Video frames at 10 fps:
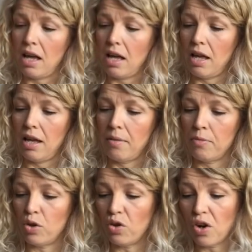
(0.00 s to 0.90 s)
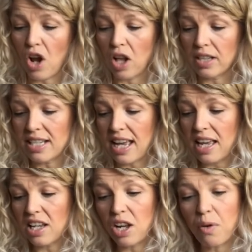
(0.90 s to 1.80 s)
or on holiday,
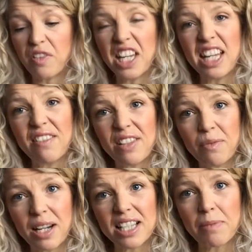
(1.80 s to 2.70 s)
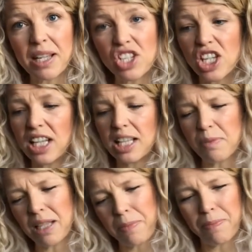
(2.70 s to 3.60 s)
you know, of an evening when it's a bit chill, it's
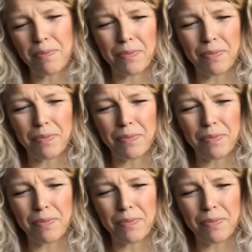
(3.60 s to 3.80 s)
probably